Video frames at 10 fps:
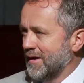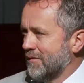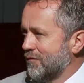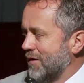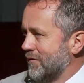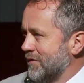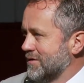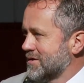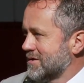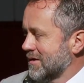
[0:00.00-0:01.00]
out of
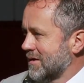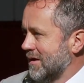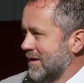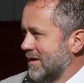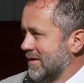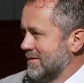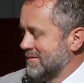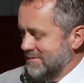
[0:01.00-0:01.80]
reverence to God.